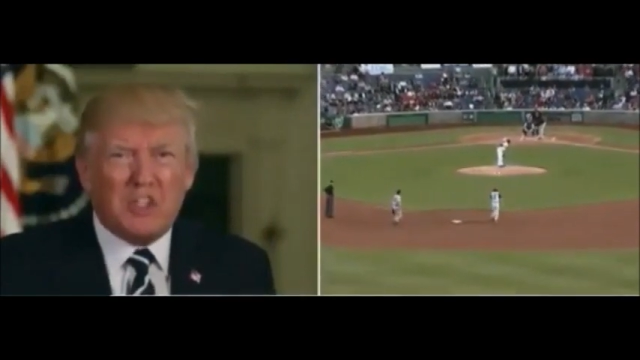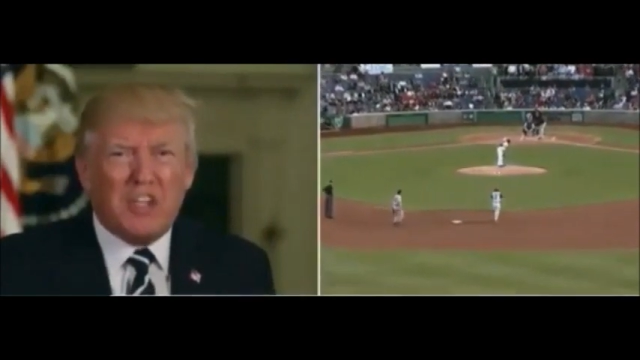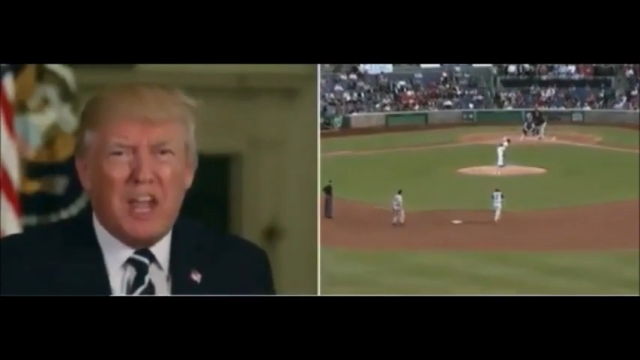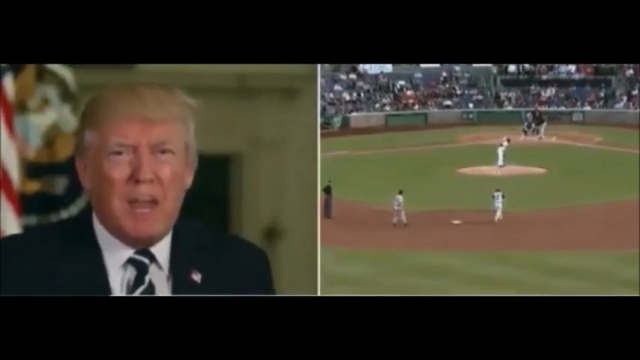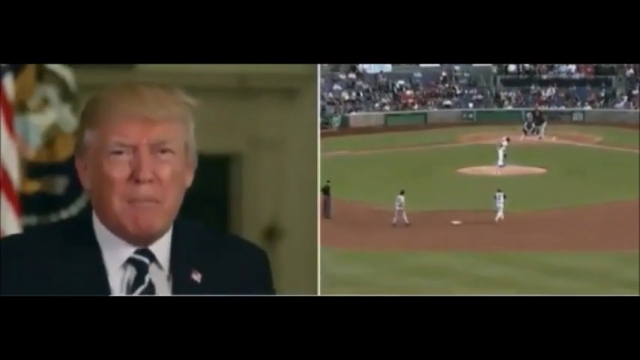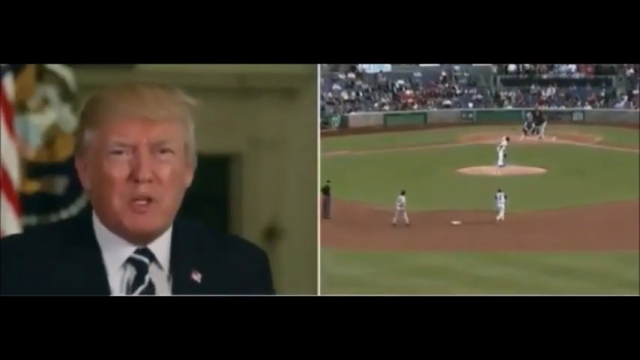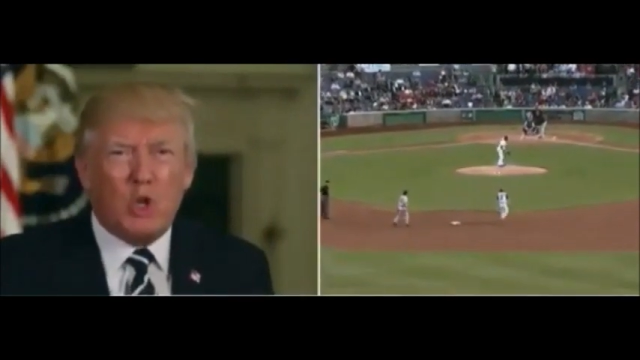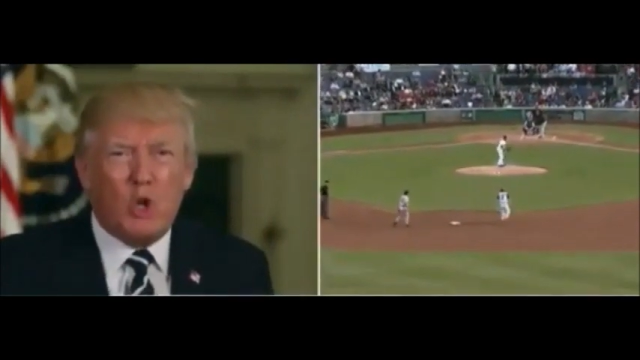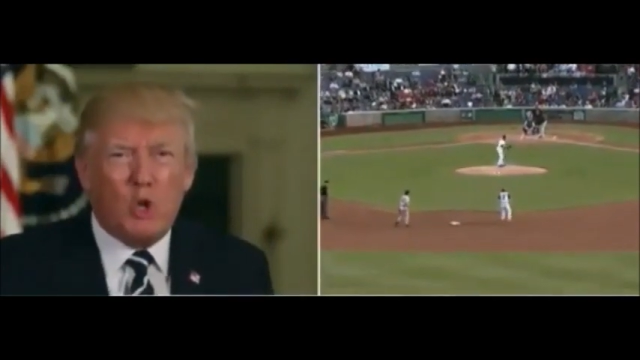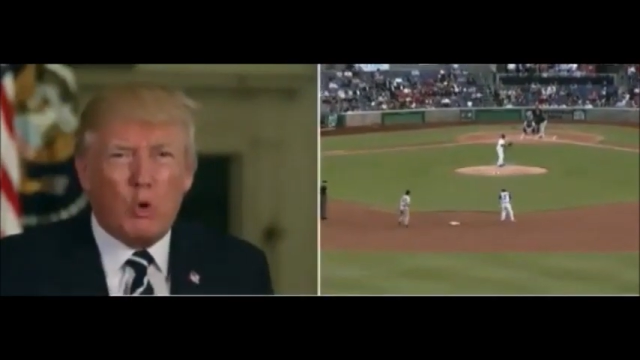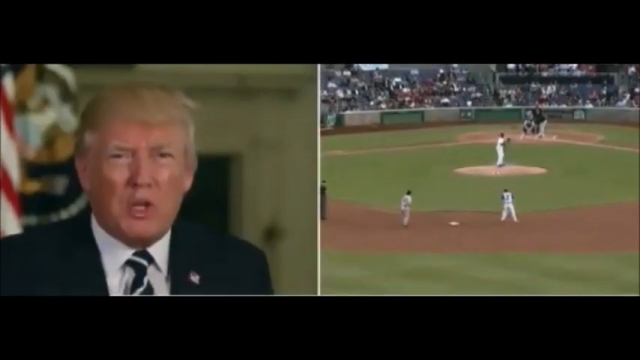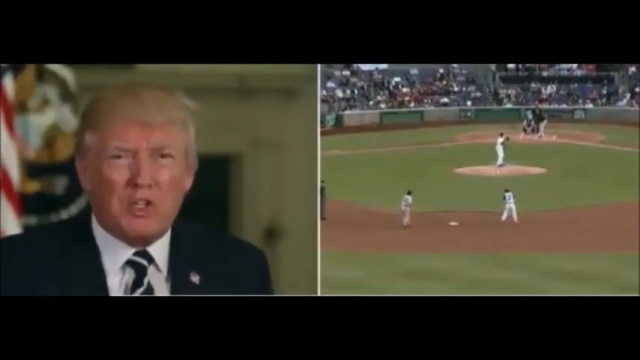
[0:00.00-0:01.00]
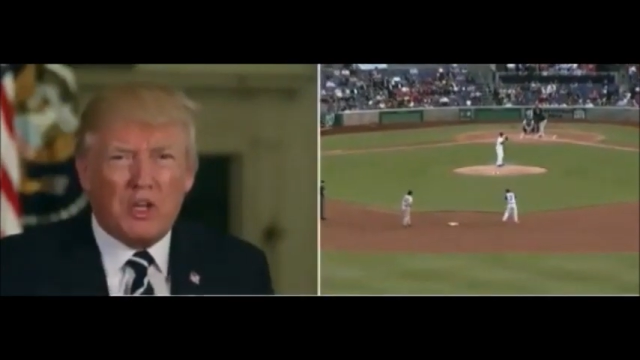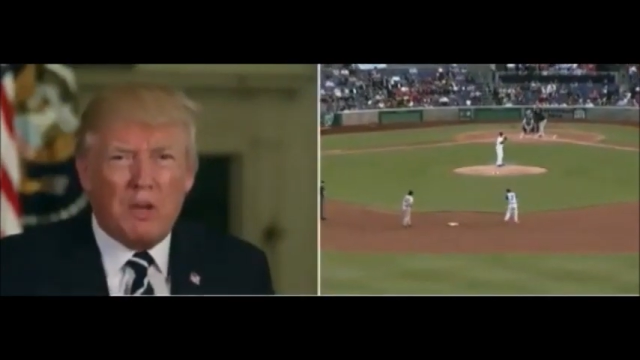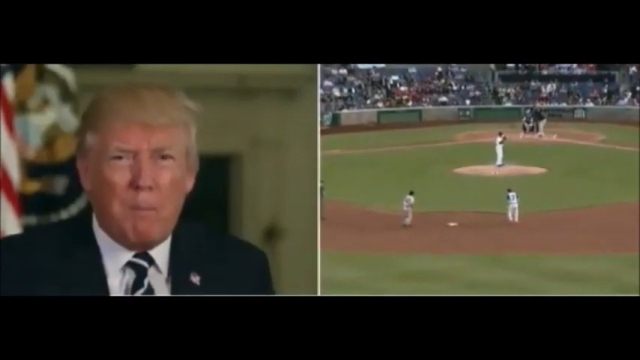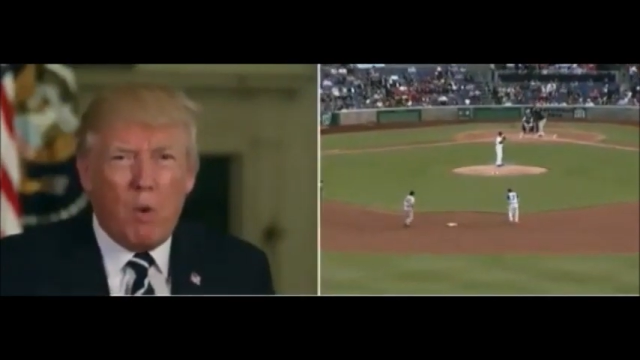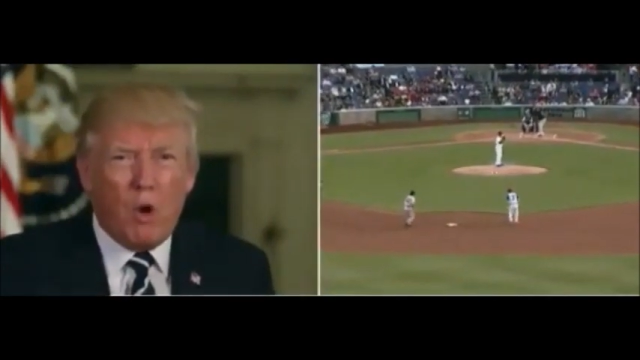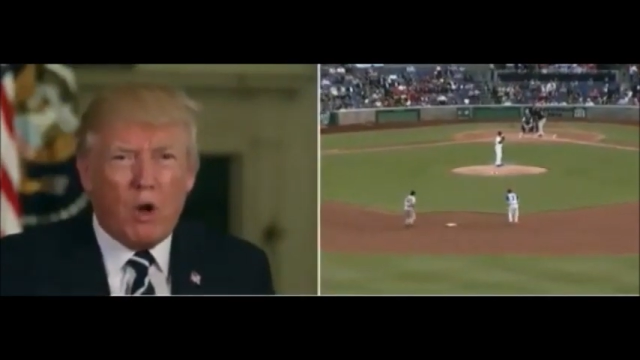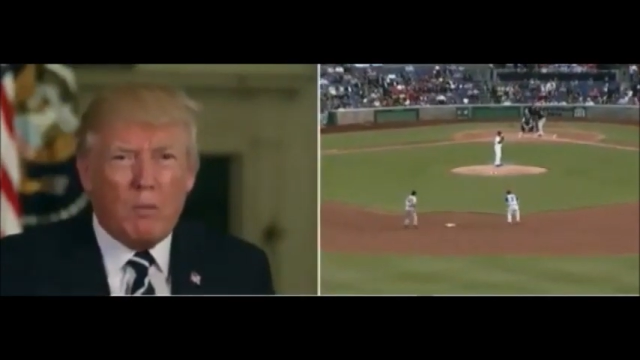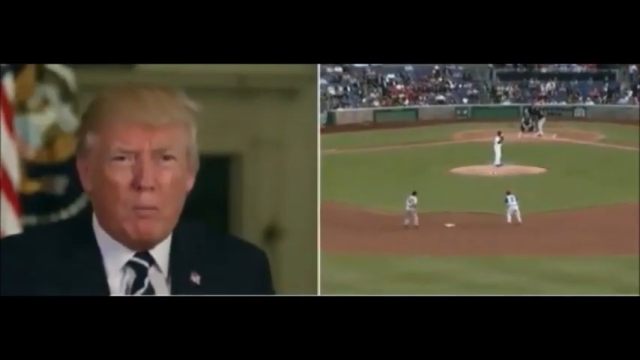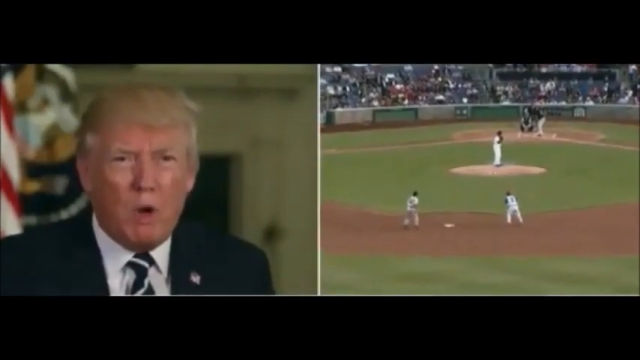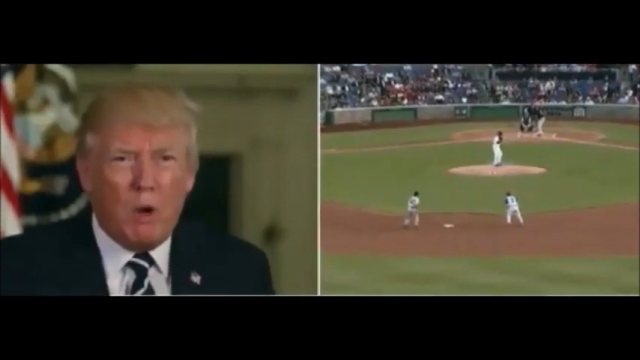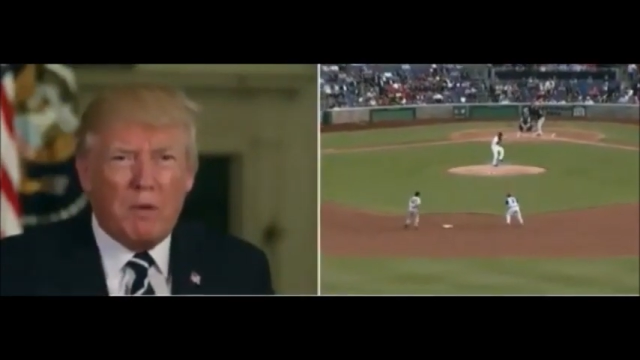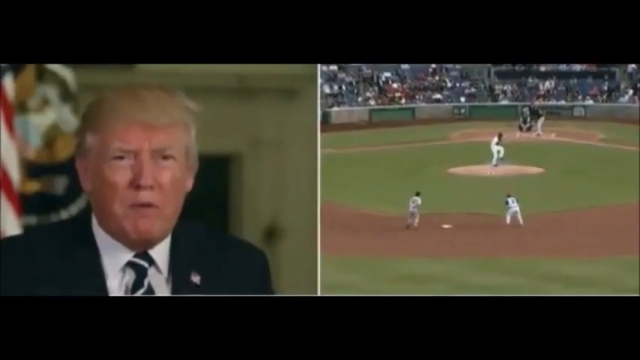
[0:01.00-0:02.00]
This game is always an
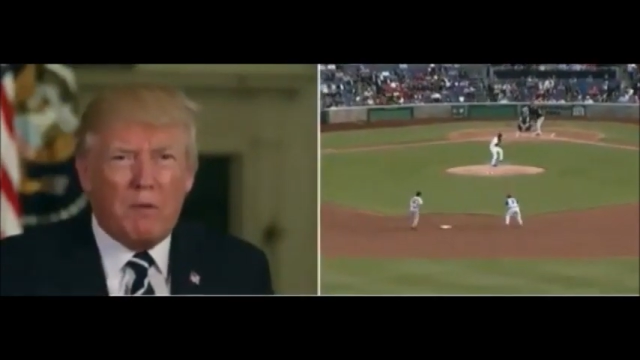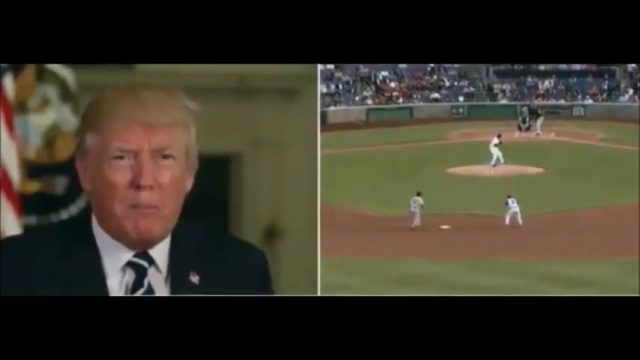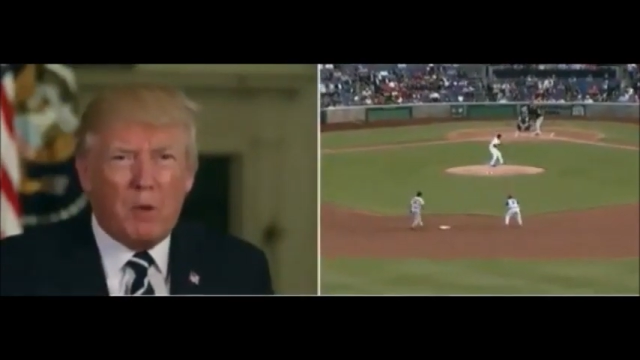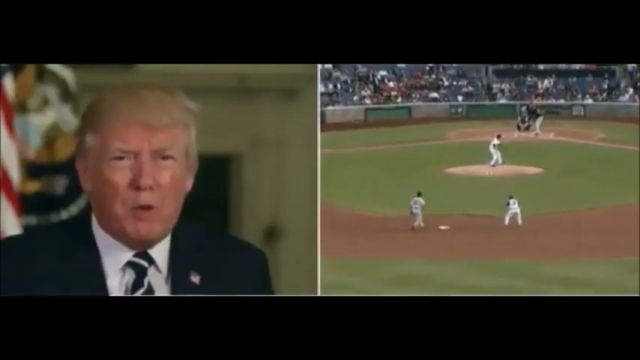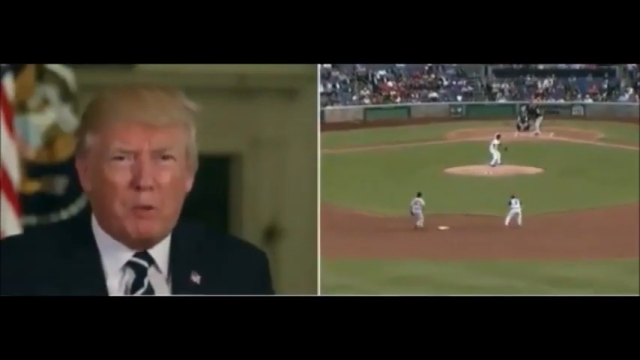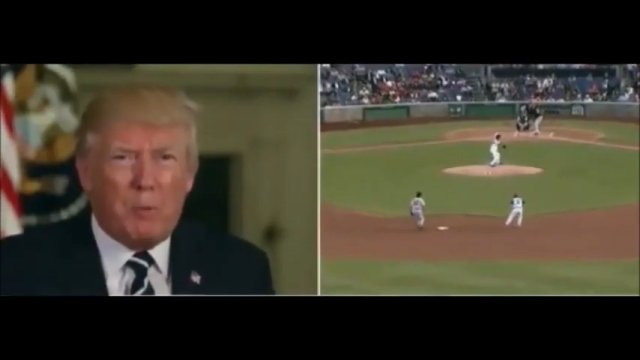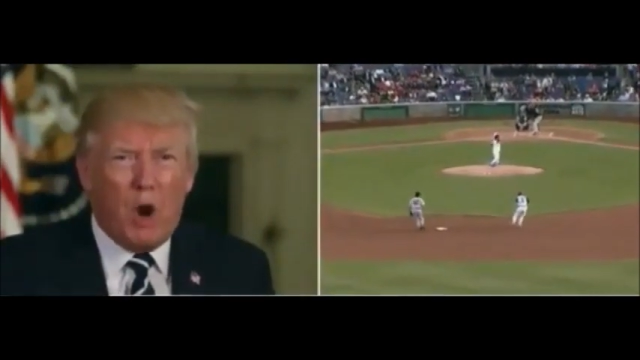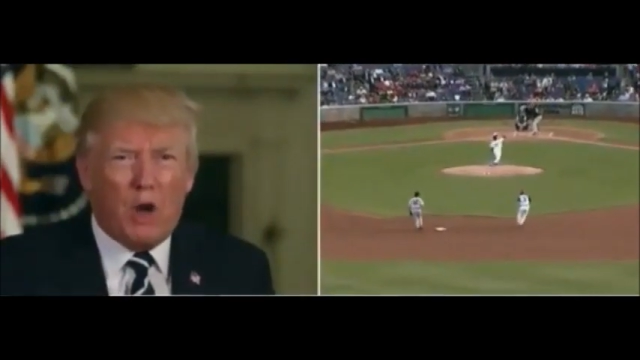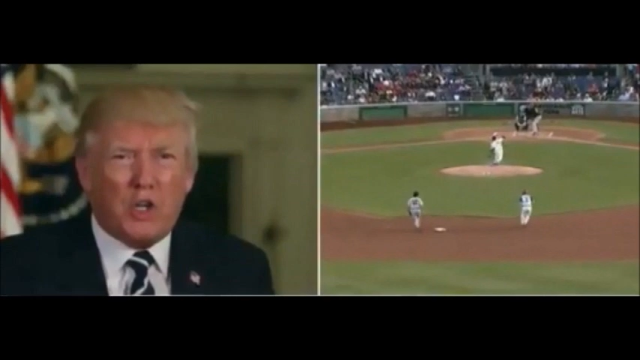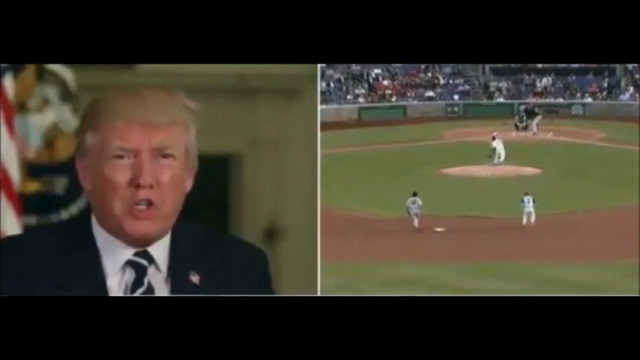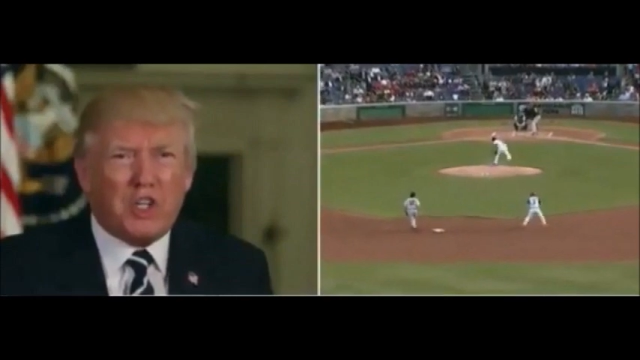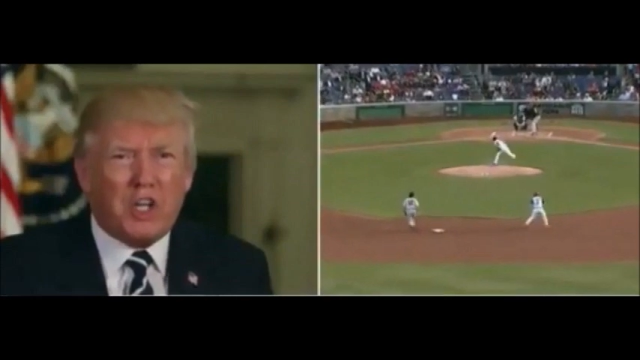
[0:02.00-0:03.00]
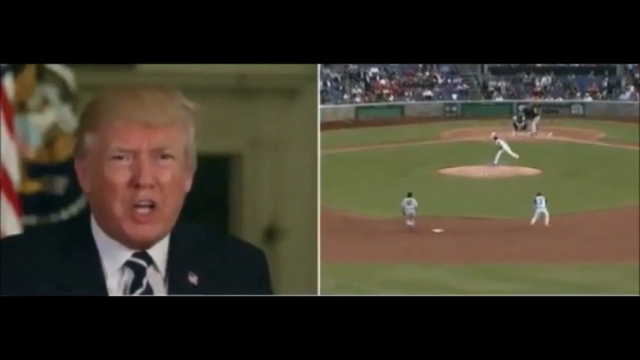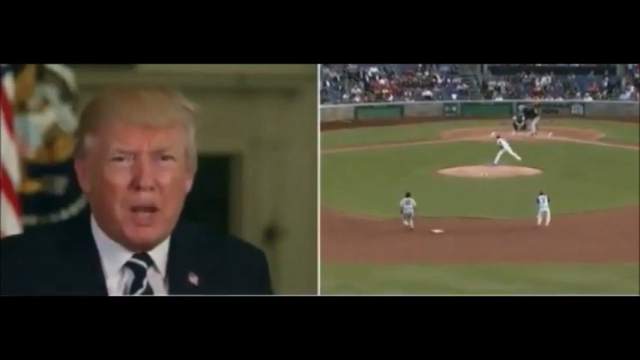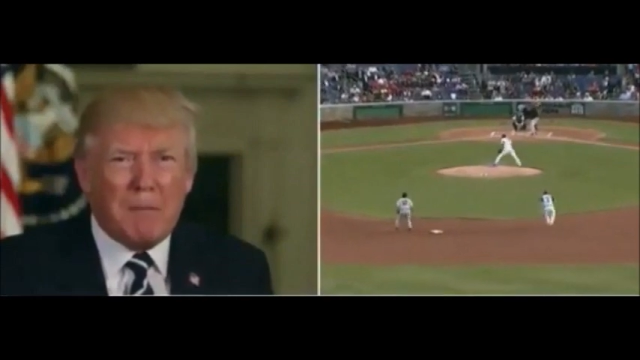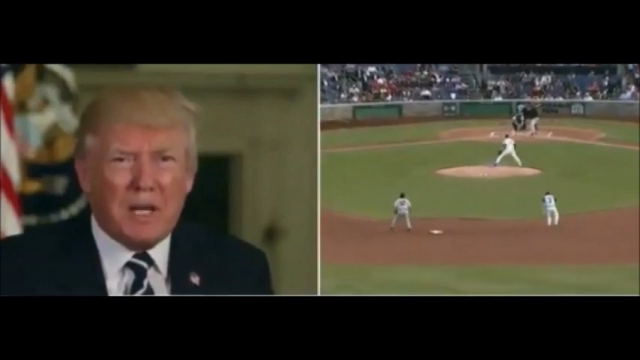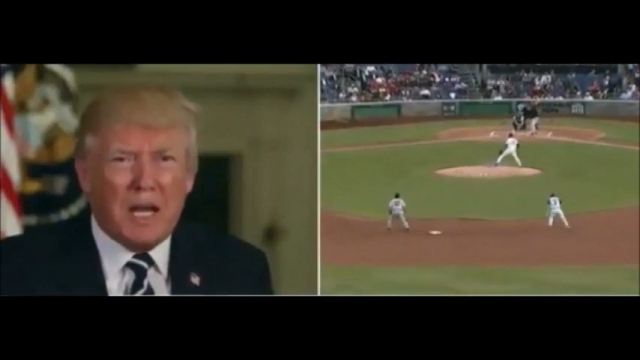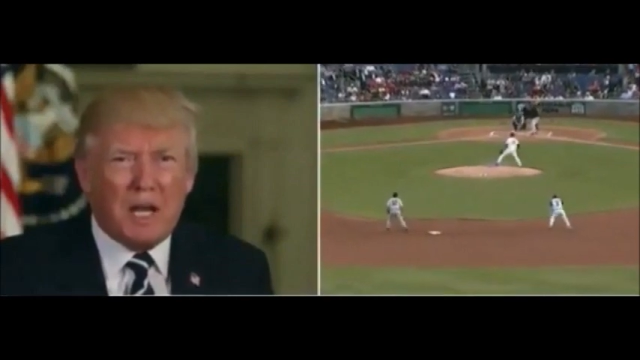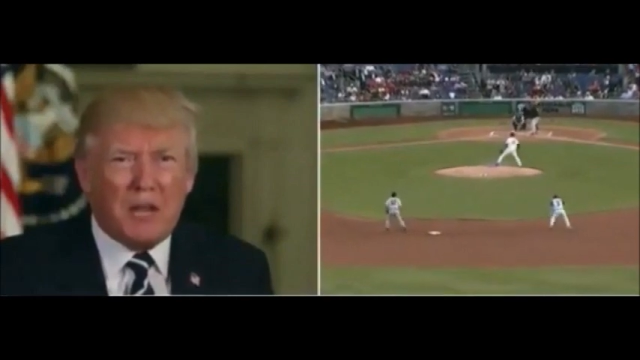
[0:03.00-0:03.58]
important moment for both parties to come